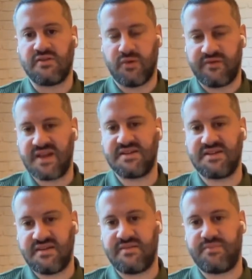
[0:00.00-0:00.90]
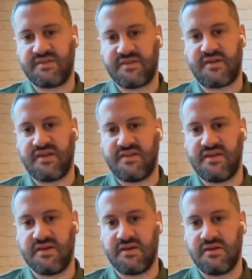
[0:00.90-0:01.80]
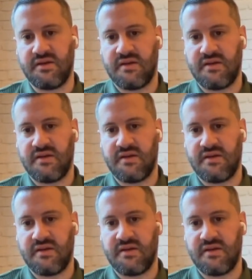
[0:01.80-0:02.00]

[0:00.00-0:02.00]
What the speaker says: to a validated business idea,